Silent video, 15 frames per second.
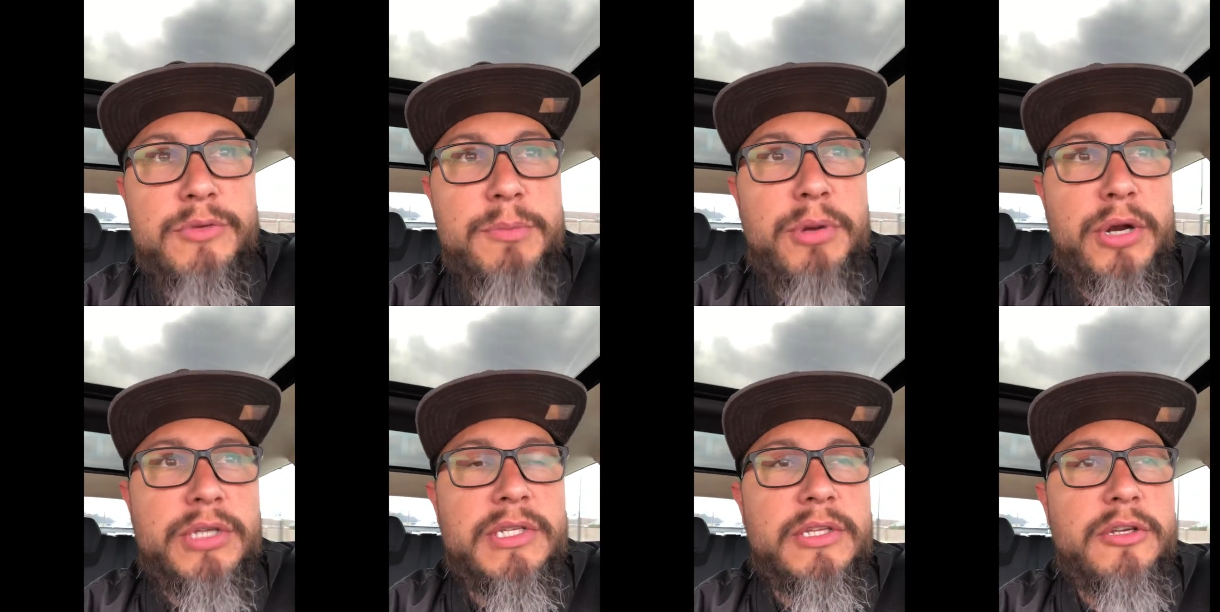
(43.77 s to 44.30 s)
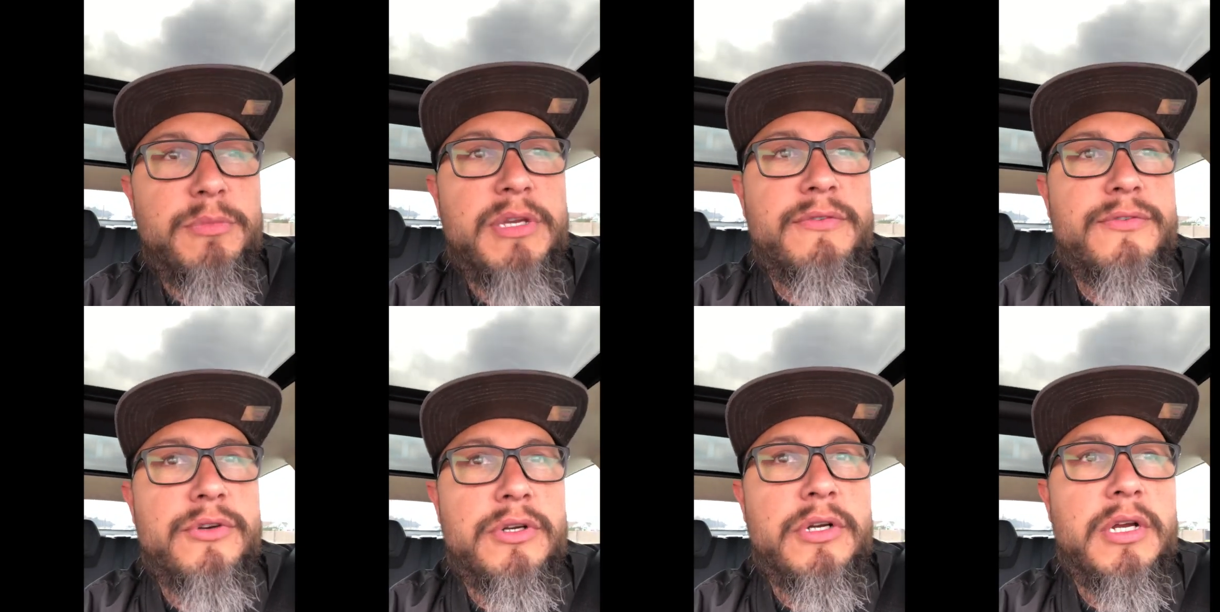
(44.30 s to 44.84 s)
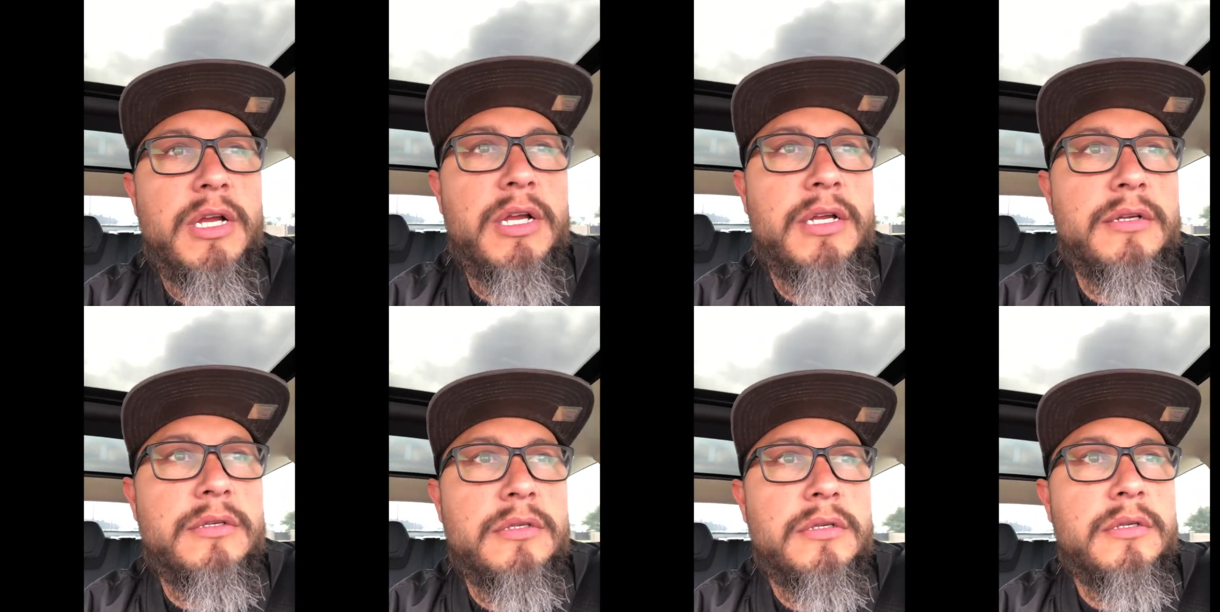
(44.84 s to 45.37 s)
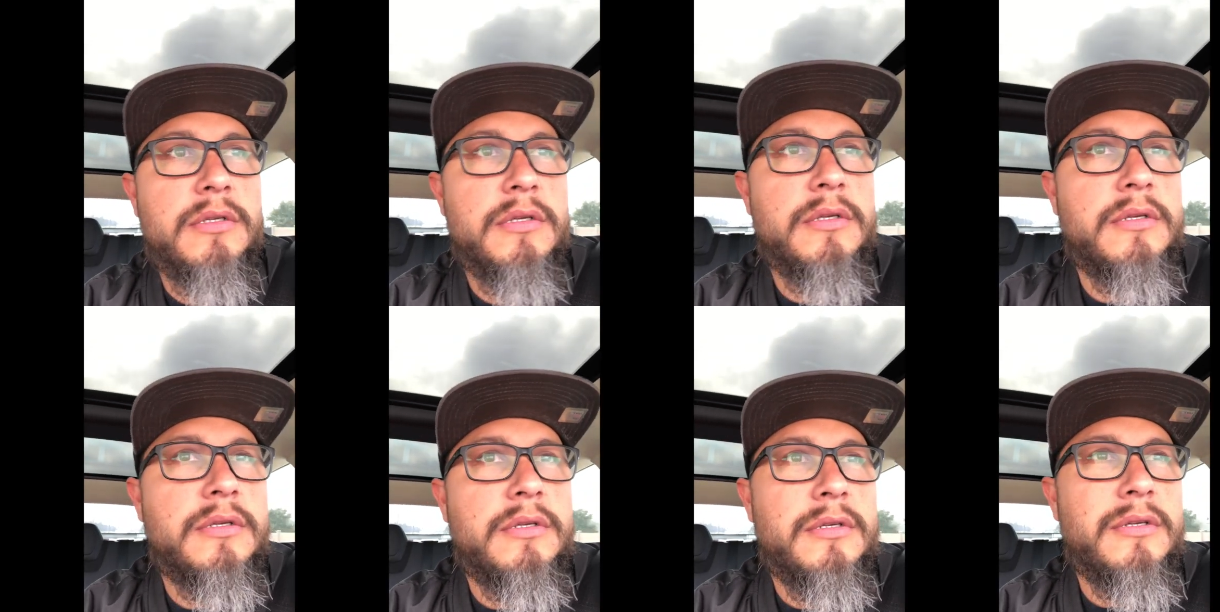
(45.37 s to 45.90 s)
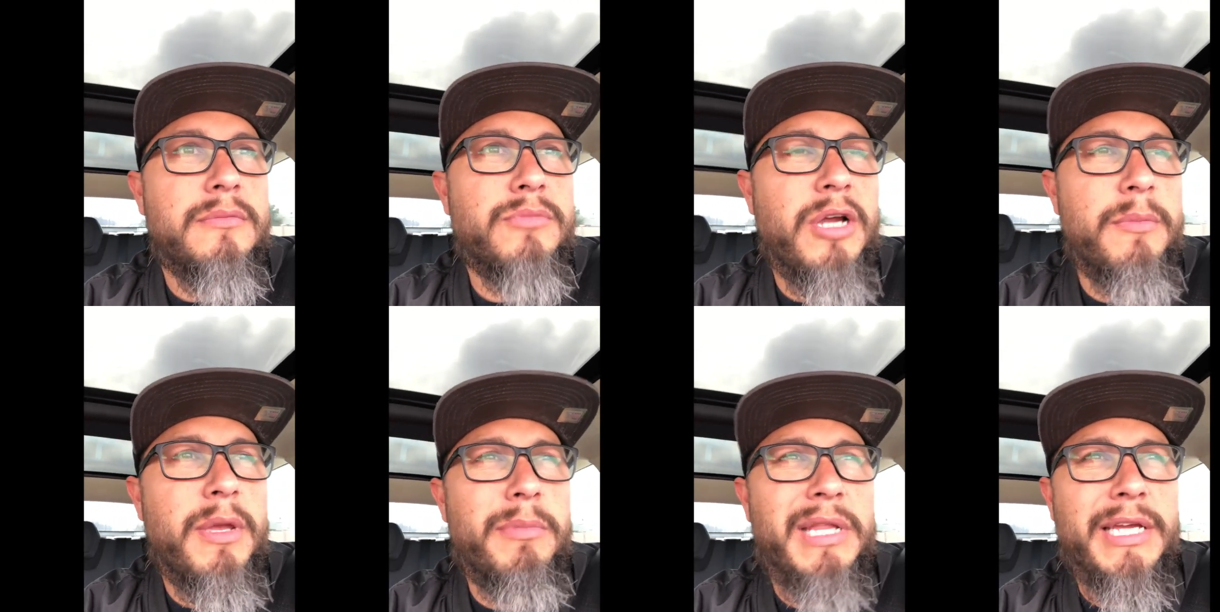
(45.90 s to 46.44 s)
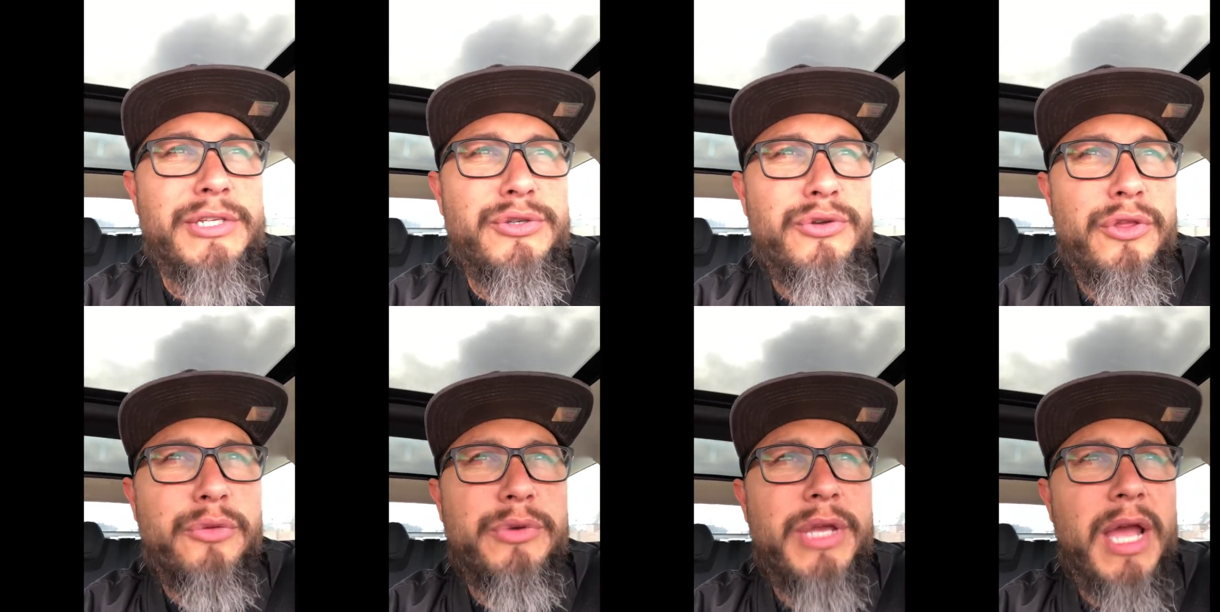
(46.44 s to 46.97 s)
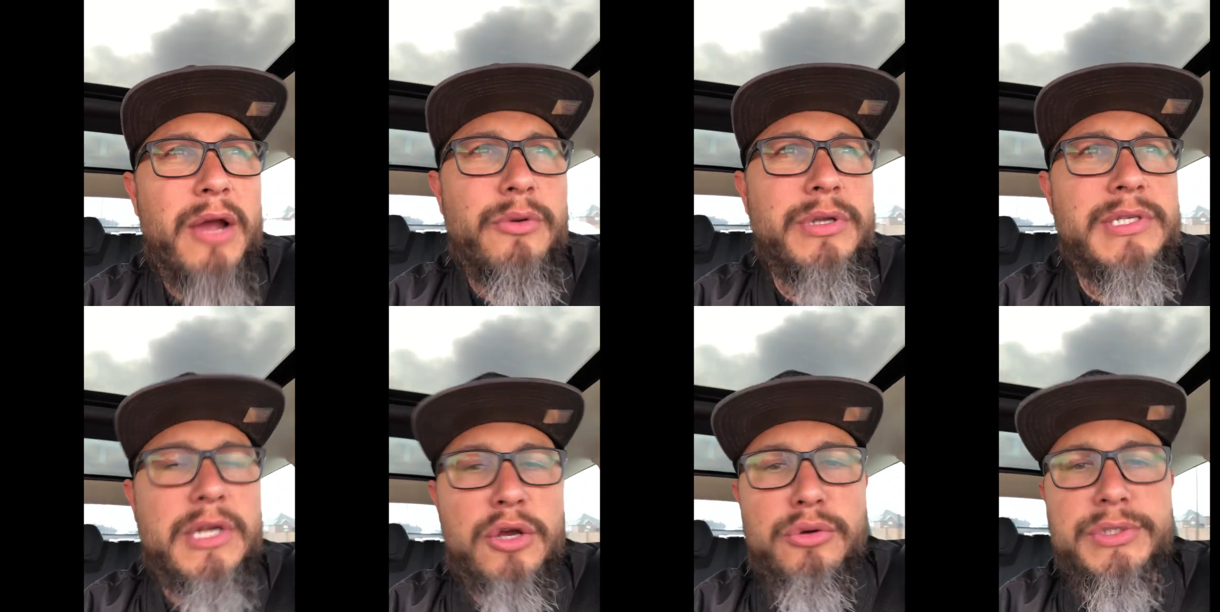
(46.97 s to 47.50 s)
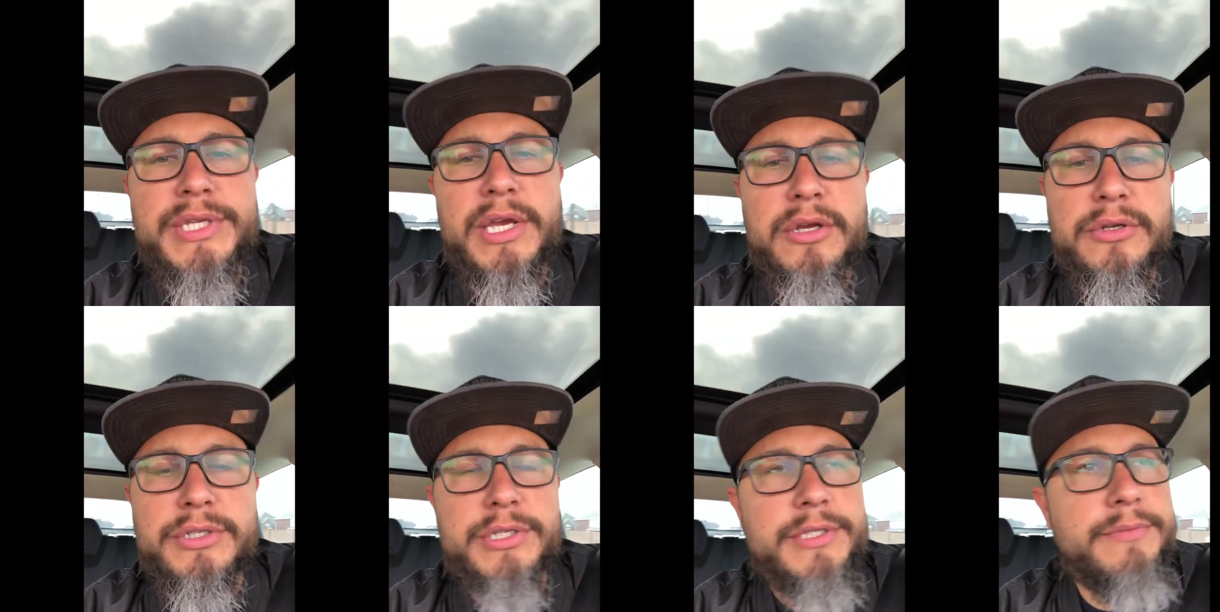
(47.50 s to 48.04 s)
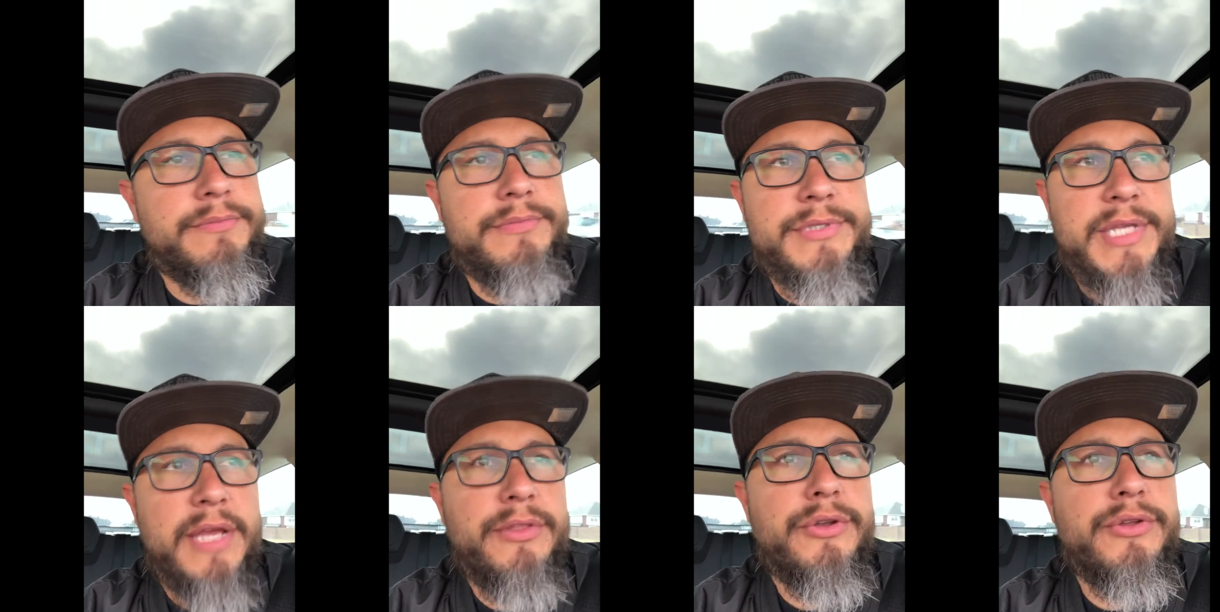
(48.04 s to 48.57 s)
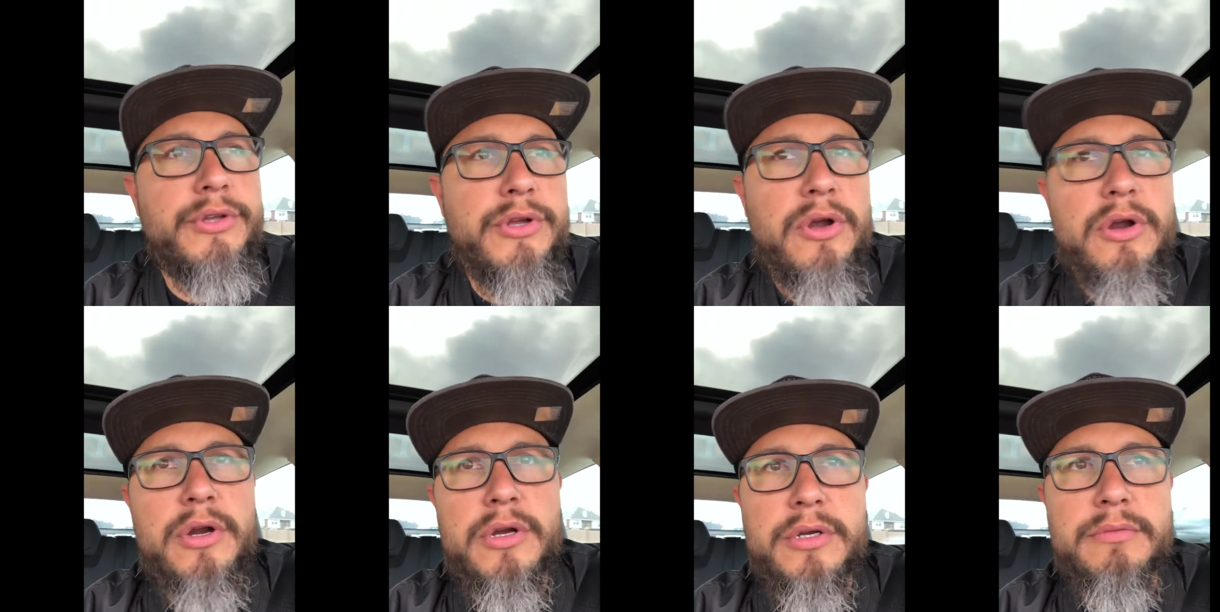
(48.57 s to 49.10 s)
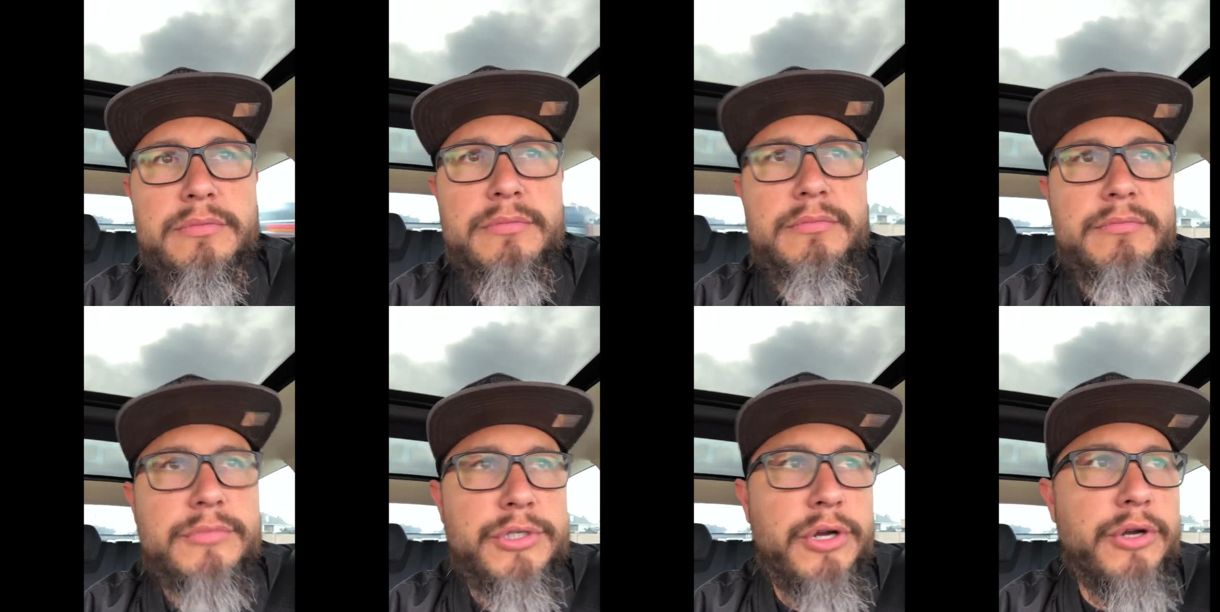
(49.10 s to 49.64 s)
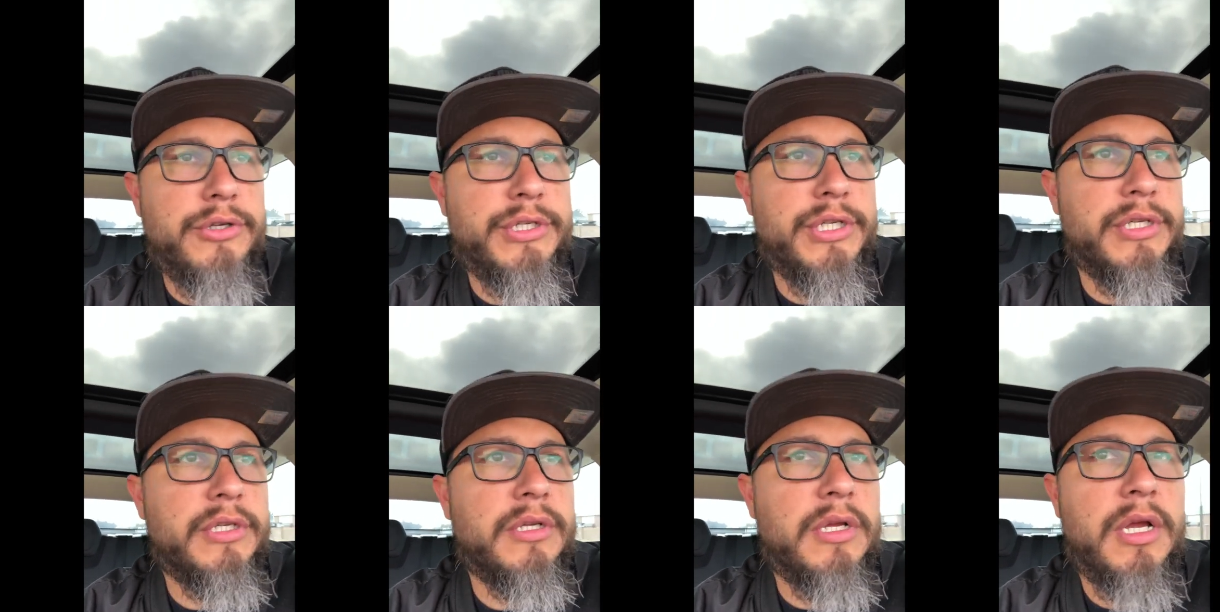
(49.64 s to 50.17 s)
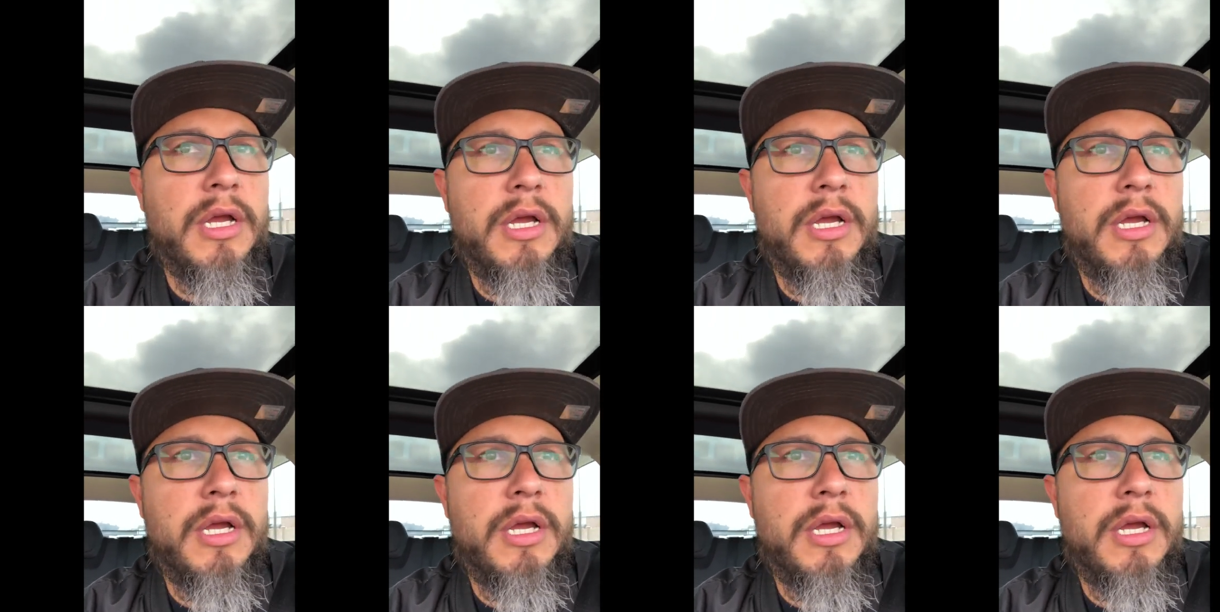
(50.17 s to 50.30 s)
We parked a little bit for probably maybe like 2 or 3 hours at a hotel and just sat there in the car charging.